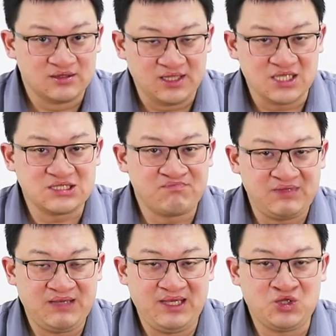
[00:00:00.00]
this
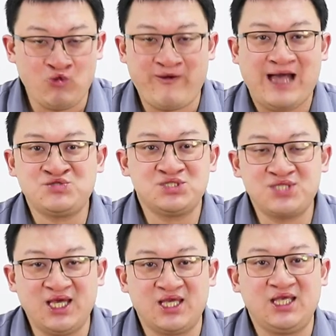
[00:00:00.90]

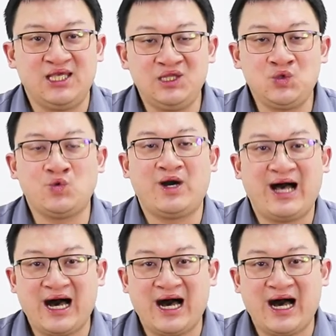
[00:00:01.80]
PB2500J into